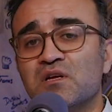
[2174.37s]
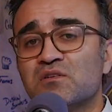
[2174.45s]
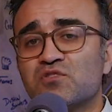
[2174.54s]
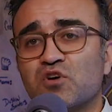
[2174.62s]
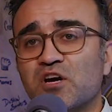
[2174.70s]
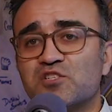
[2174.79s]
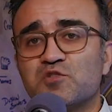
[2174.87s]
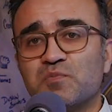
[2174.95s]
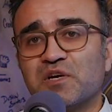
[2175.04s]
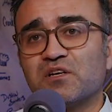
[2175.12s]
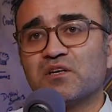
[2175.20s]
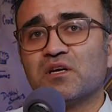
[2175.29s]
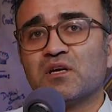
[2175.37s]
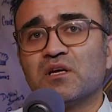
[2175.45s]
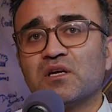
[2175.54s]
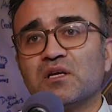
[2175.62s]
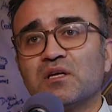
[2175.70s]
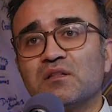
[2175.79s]
So I speak
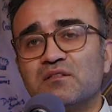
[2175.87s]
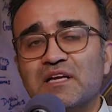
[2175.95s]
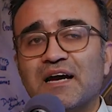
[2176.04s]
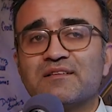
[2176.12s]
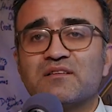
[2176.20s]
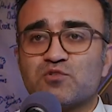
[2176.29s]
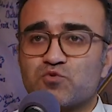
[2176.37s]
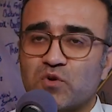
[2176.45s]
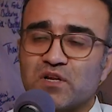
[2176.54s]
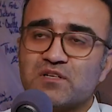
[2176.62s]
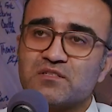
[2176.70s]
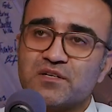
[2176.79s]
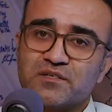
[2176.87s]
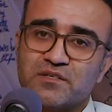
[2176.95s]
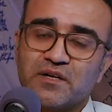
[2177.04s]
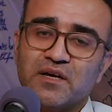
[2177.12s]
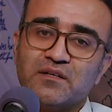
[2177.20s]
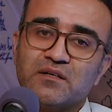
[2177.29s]
that, as well as there's
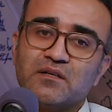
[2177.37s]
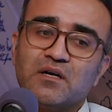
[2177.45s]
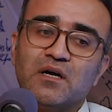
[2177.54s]
another.